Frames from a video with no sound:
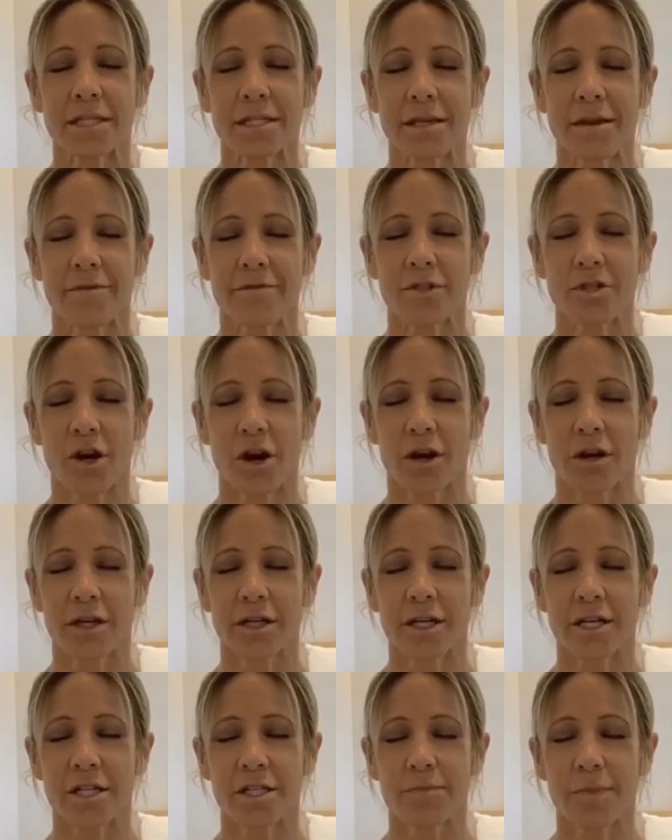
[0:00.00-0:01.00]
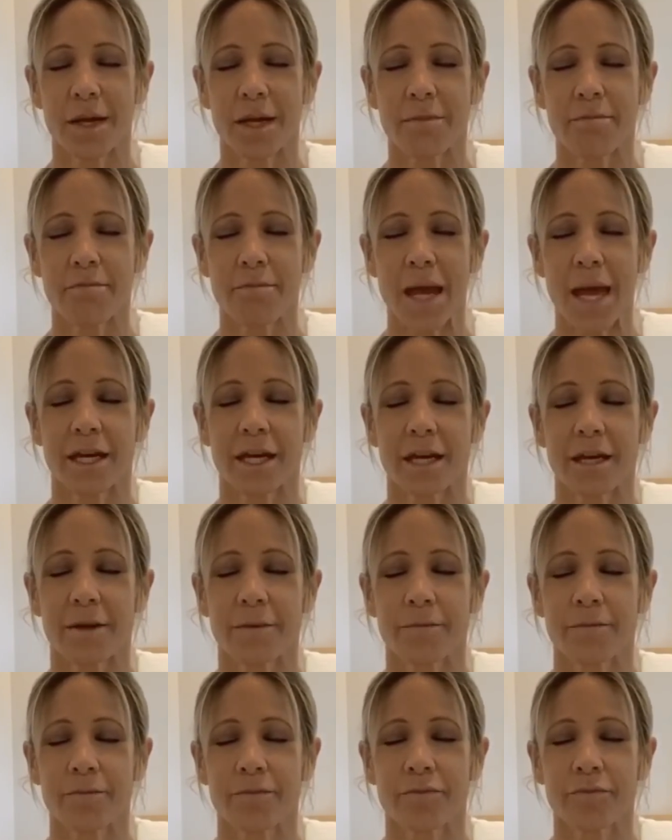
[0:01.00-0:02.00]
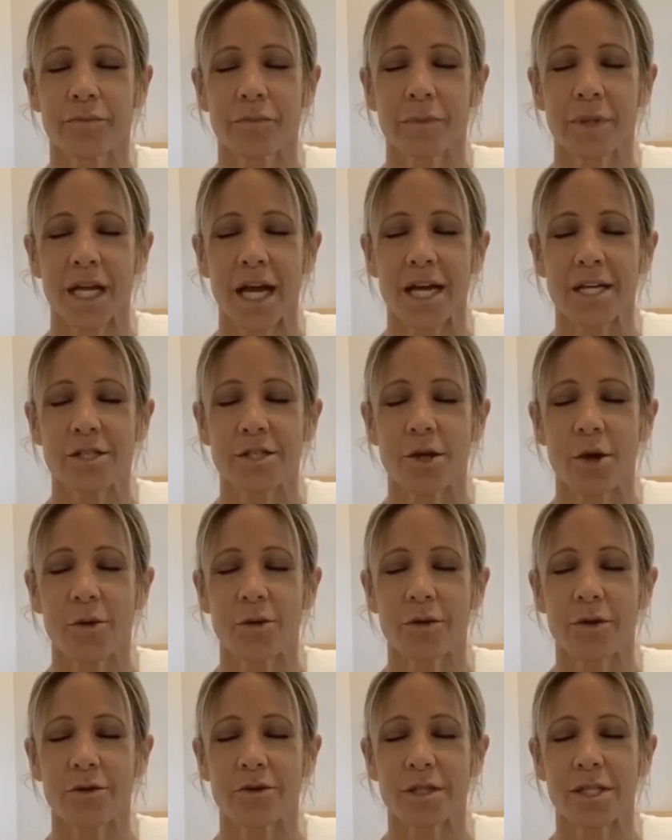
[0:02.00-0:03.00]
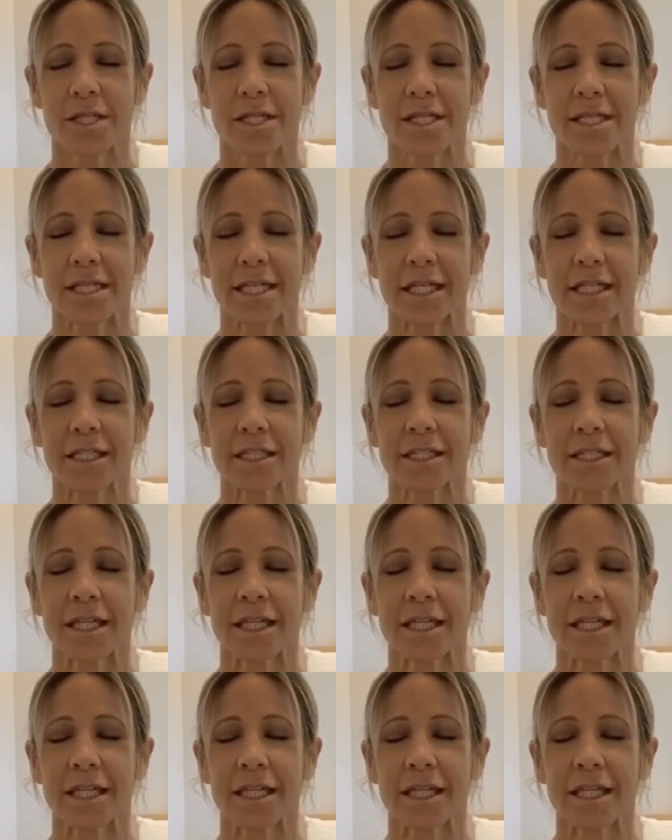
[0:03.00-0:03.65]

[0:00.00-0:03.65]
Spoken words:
of darkness, but maybe as though there's still